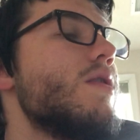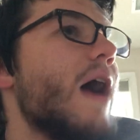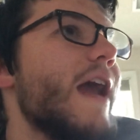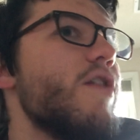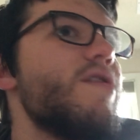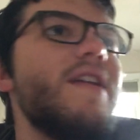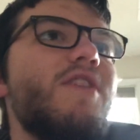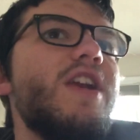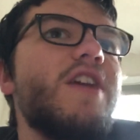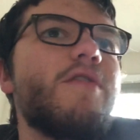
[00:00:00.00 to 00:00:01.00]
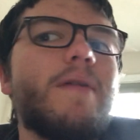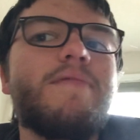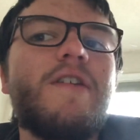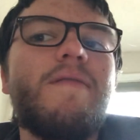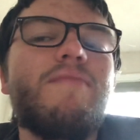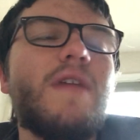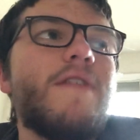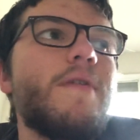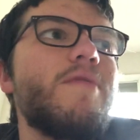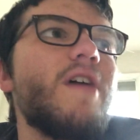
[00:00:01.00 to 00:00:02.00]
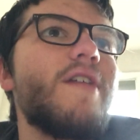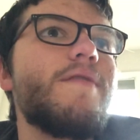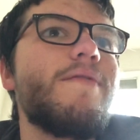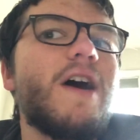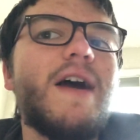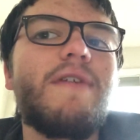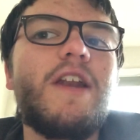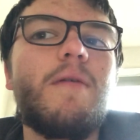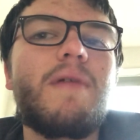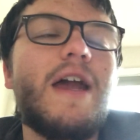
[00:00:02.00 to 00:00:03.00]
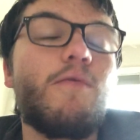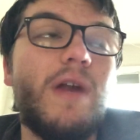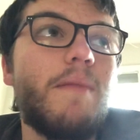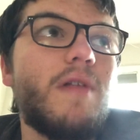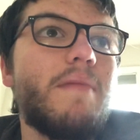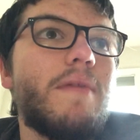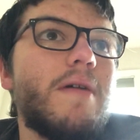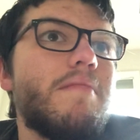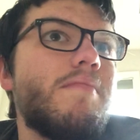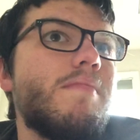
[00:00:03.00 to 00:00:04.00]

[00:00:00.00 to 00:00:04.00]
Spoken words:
I use DVD Decryptor. It's from 2005. I know I'm kind of rambling, but